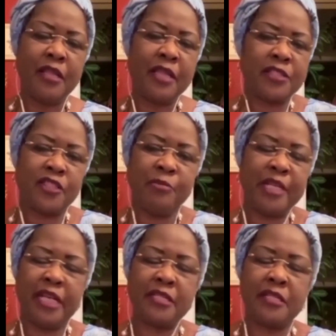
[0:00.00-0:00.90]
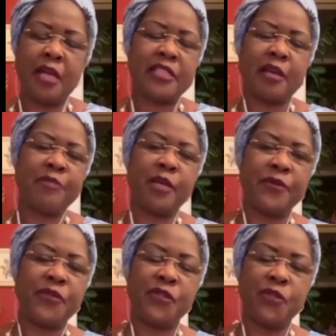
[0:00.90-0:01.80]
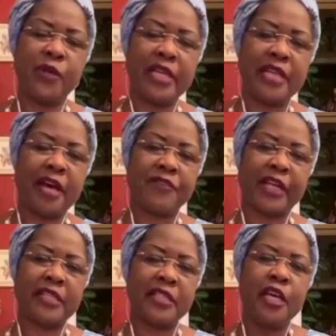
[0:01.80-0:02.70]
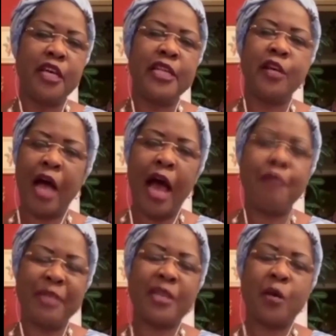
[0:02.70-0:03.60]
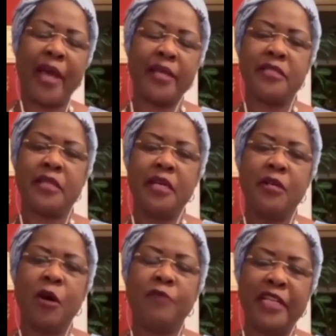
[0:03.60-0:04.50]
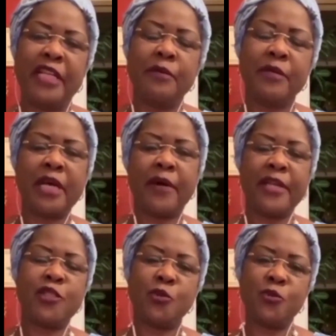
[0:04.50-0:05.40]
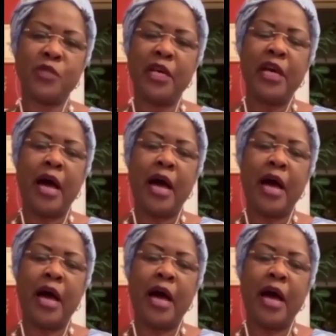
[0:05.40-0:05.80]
That simply is not something we should do as Africans. There are better ways of dealing with our issues.